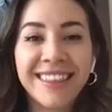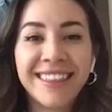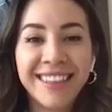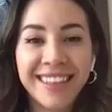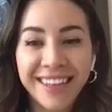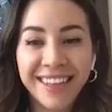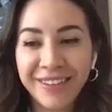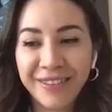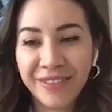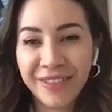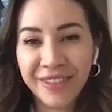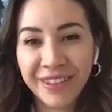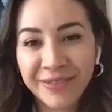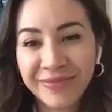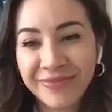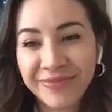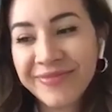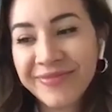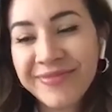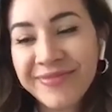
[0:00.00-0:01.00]
live.
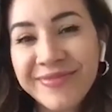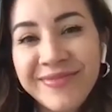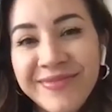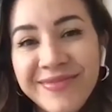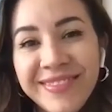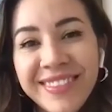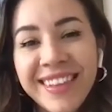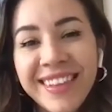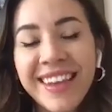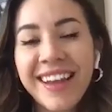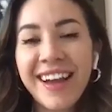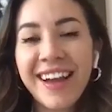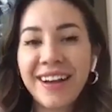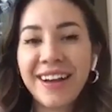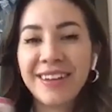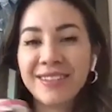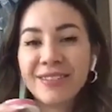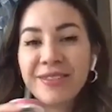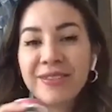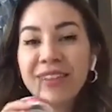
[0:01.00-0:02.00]

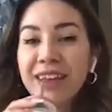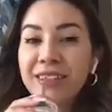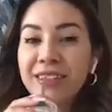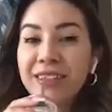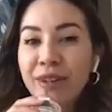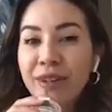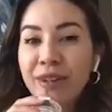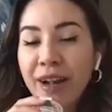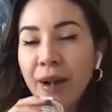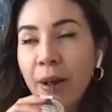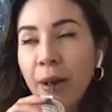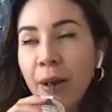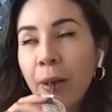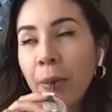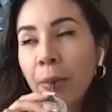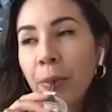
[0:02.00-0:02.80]
So that's great.